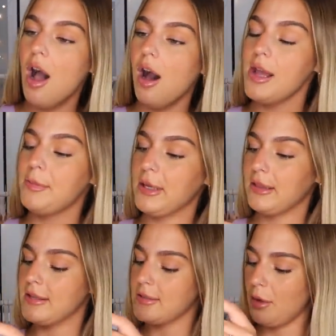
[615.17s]
I
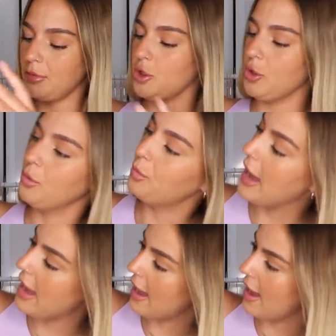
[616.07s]
picked this up to
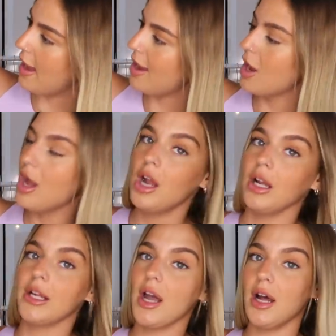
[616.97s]
pair
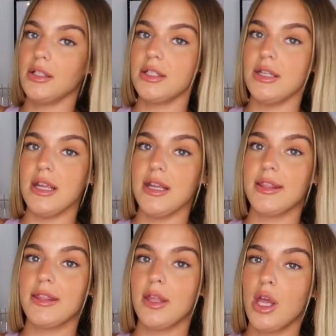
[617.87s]
like
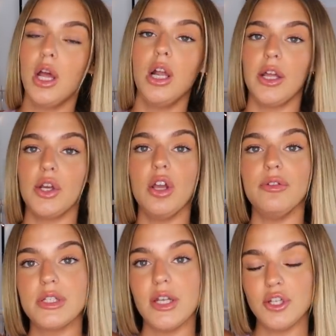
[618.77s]
underneath like an
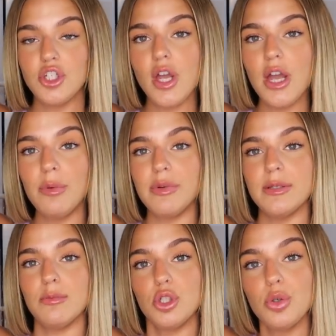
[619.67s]
oversized shirt with
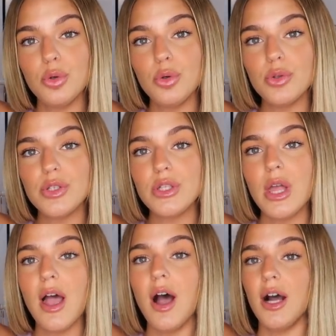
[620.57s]
some shorts.
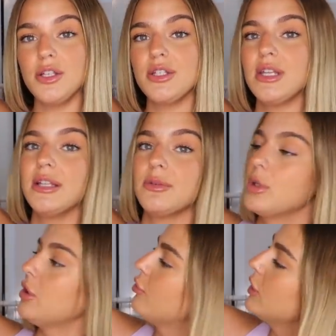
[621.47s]
I just think this
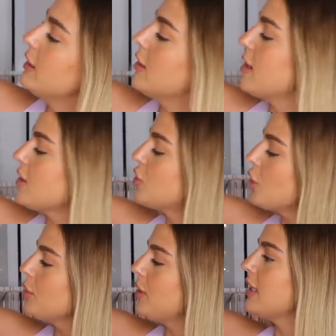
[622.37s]
would look really nice. I
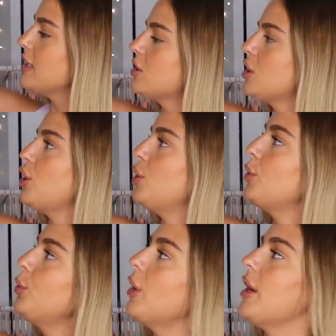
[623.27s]
don't think it's
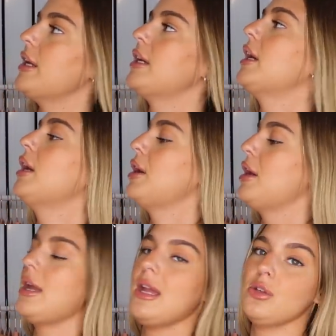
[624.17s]
too like
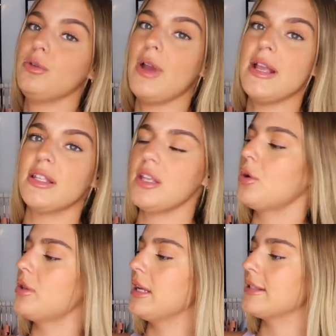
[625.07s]
in your face. The
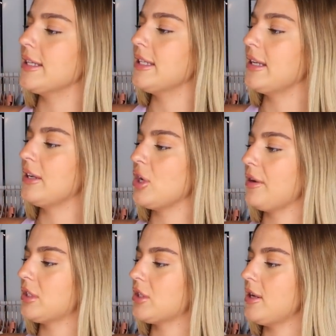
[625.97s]
only thing is I did actually
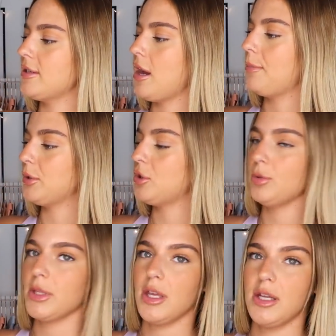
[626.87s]
have to size up
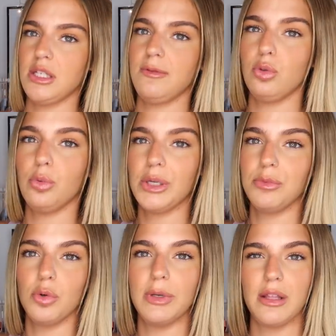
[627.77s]
to a 34 when
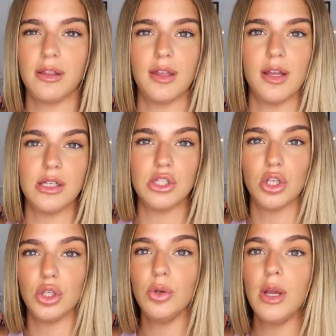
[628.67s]
I'm normally a
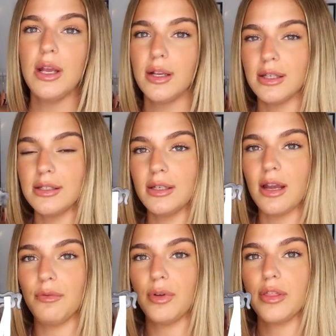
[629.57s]
32 because I didn't
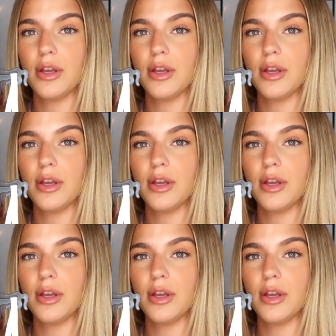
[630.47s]
have a